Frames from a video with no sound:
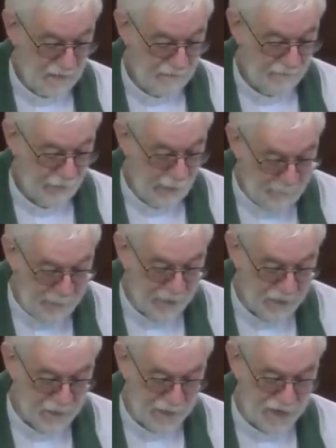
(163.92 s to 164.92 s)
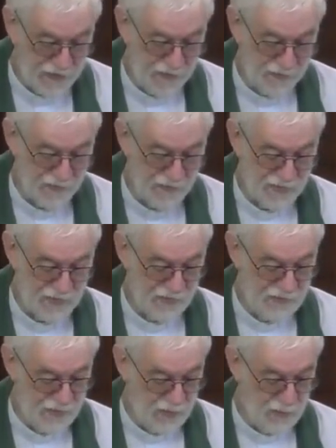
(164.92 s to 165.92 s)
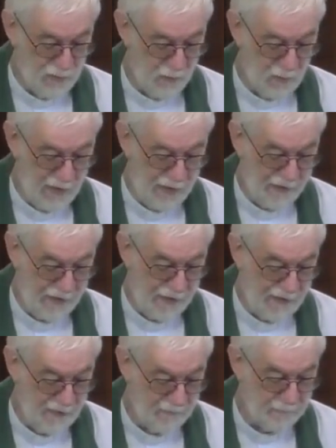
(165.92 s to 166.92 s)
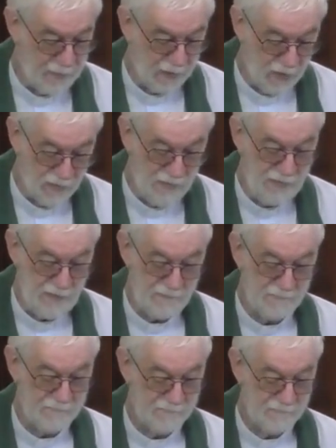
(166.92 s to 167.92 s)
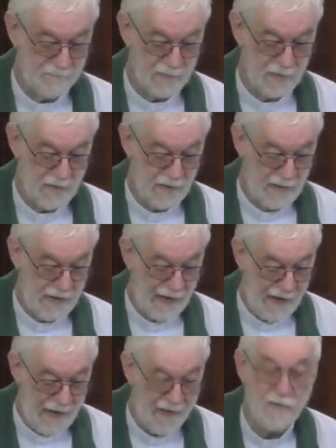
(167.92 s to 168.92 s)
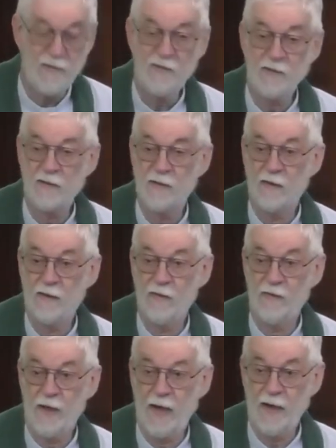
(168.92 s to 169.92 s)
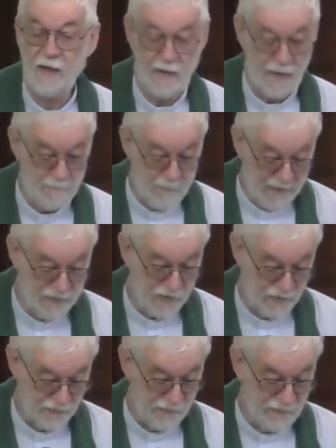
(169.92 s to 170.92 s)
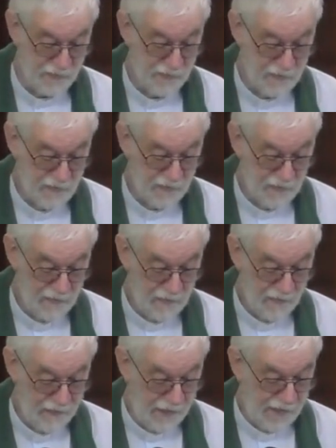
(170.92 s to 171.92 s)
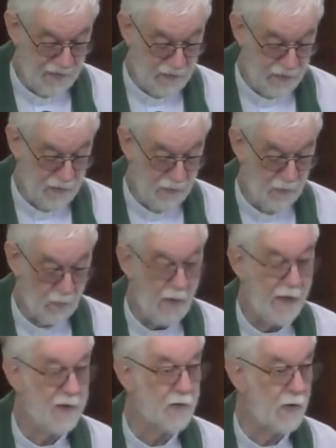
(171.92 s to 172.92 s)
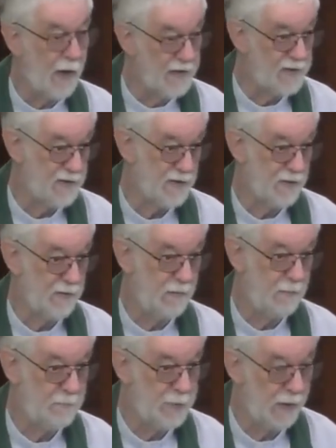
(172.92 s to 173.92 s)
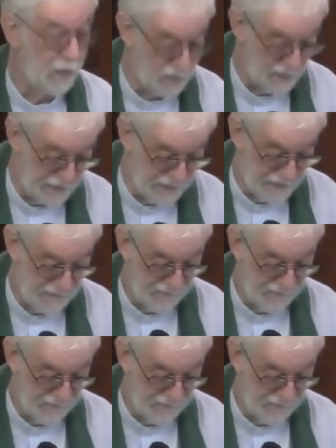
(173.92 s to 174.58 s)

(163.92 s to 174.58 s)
Philippian Christians knew where they belonged, and they imagined they knew where Christ belonged.